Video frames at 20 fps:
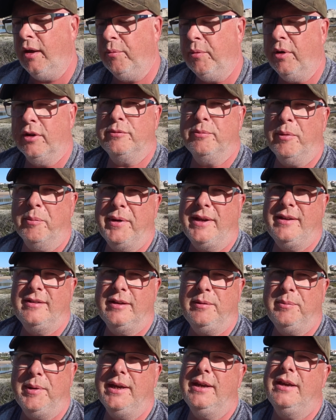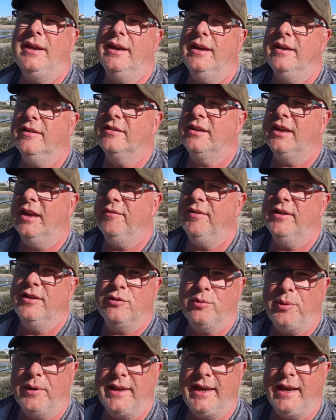whilst my BTB is
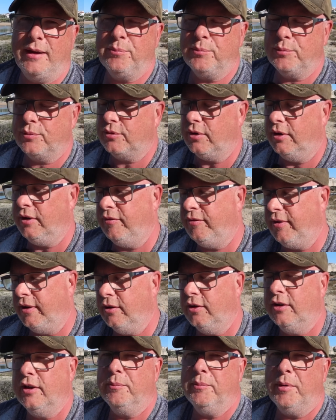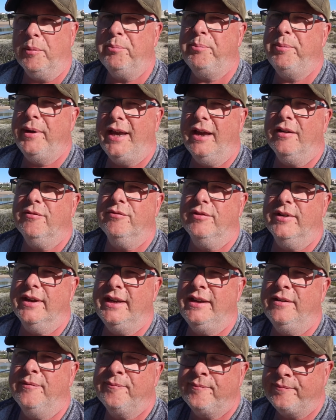giving 20 amps. And if I look at my
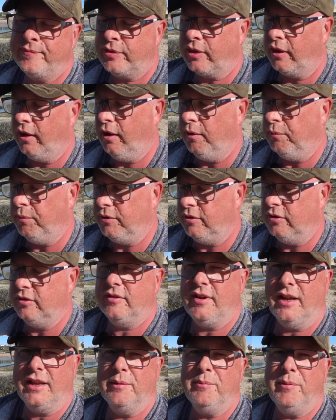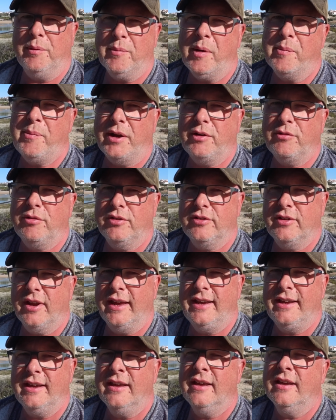BMV, which is telling me my battery
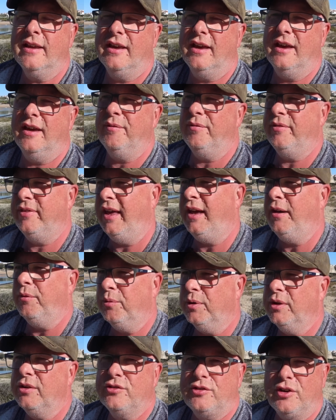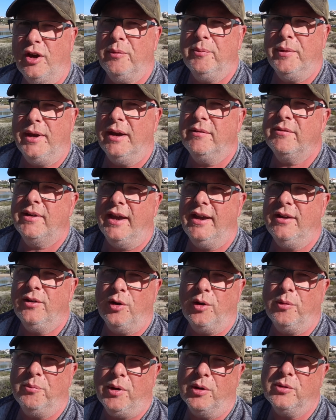state, that will show me I'm getting
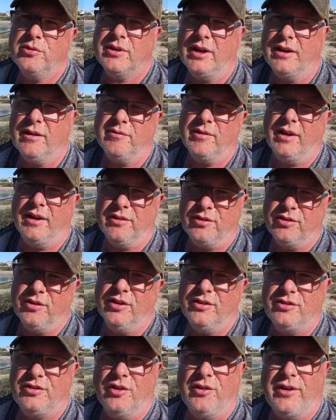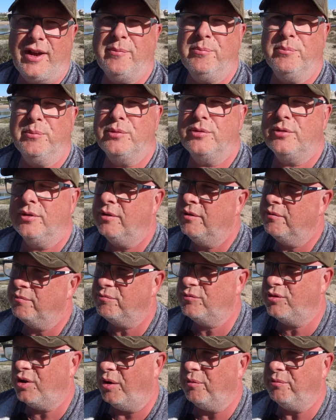almost kind of like 30 odd amps.
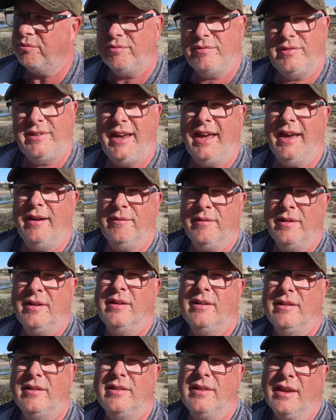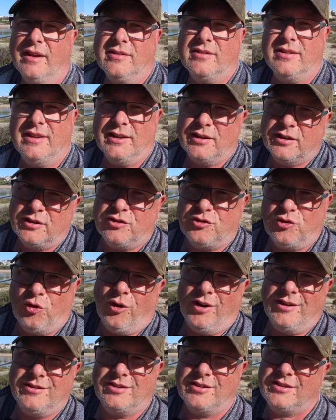So yeah, that's the
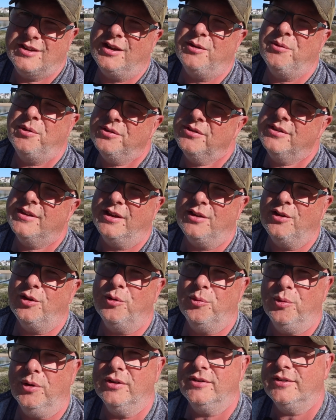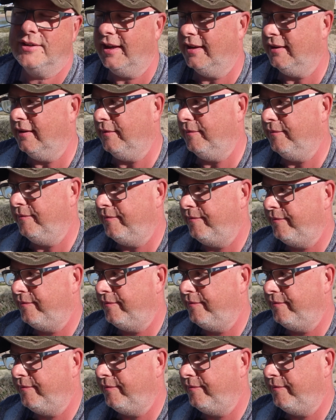short answer to that one. They'll all work together.